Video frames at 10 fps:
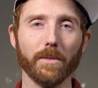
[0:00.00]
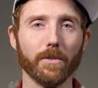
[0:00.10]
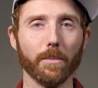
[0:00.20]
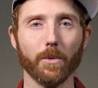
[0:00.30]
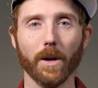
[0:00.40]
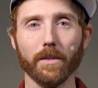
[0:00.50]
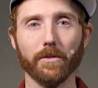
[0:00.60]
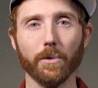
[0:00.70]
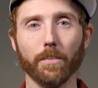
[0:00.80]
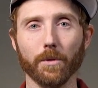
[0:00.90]
me from quite a
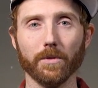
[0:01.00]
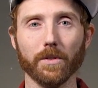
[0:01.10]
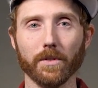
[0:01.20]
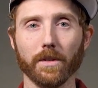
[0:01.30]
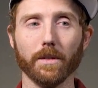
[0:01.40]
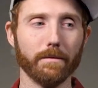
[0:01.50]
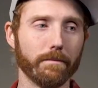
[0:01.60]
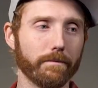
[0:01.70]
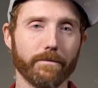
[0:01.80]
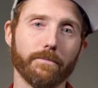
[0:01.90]
few bruises and
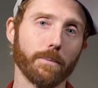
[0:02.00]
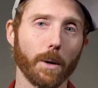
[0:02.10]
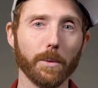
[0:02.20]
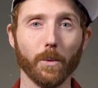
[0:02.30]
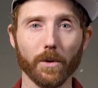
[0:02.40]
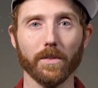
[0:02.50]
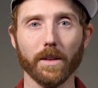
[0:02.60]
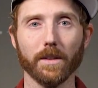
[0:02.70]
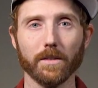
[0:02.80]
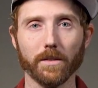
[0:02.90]
probably worse
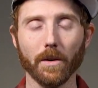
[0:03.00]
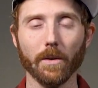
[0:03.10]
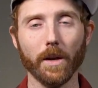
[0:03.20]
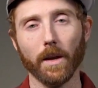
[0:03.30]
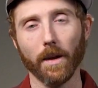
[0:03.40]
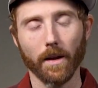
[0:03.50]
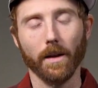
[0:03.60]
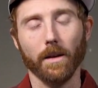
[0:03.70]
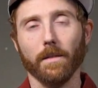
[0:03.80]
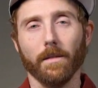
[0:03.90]
things. So
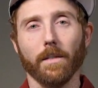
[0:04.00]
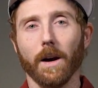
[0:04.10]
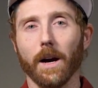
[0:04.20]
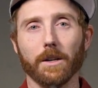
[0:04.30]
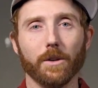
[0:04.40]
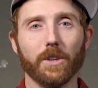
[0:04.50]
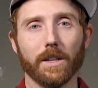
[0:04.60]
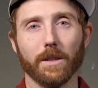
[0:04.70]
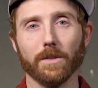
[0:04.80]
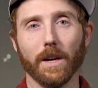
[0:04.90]
go
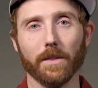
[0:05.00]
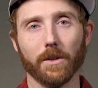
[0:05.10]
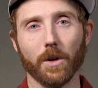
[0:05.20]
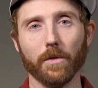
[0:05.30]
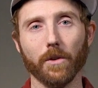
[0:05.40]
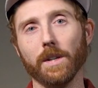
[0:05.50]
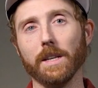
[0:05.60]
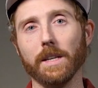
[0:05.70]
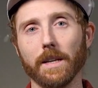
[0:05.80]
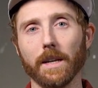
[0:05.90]
check those out. The covert
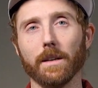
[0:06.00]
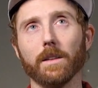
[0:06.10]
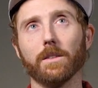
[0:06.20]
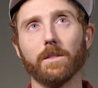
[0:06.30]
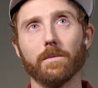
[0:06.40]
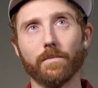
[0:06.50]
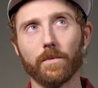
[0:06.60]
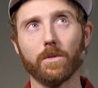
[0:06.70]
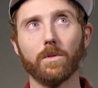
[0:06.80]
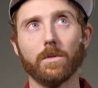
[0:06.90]
knee,
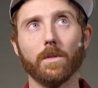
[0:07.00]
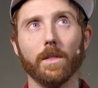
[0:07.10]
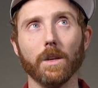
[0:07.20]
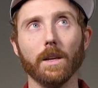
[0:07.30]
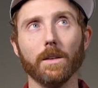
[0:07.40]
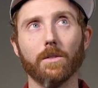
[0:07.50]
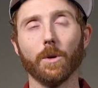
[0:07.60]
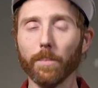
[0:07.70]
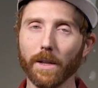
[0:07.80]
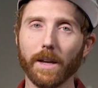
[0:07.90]
the
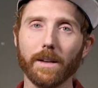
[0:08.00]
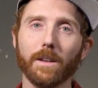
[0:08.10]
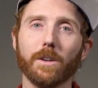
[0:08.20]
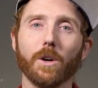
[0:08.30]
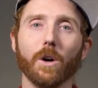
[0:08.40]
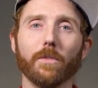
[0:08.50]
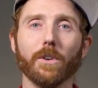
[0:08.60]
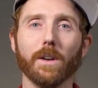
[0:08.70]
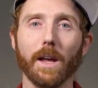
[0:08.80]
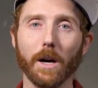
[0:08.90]
888
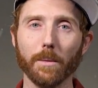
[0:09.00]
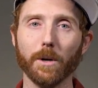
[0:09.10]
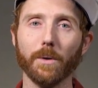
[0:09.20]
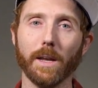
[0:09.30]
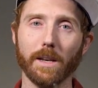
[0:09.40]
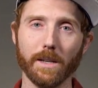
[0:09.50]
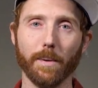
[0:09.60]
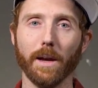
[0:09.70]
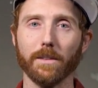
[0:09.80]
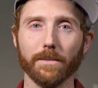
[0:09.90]
covert elbow and knee
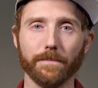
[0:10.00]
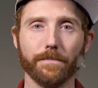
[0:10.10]
pads.